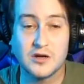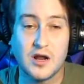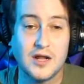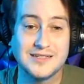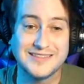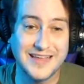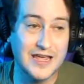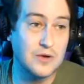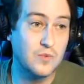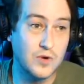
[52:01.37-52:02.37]
cons,
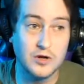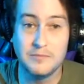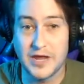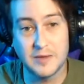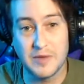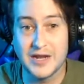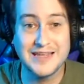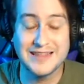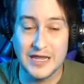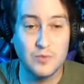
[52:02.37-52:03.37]
they will make money
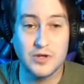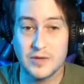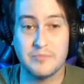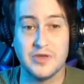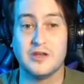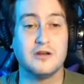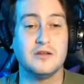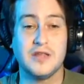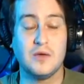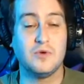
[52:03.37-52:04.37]
and they will get bigger
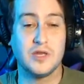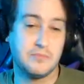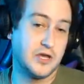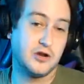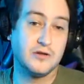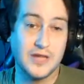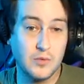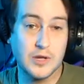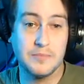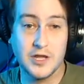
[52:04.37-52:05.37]
and they will get bigger and they will
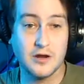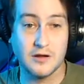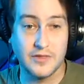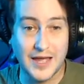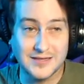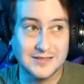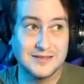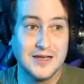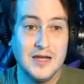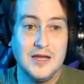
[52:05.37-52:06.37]
get bigger. And
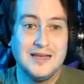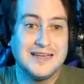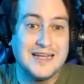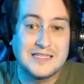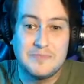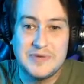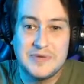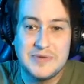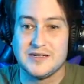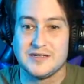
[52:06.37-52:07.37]
it's a
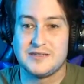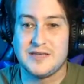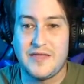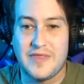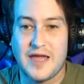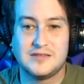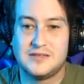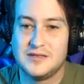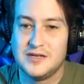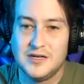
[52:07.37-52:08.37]
business. And that's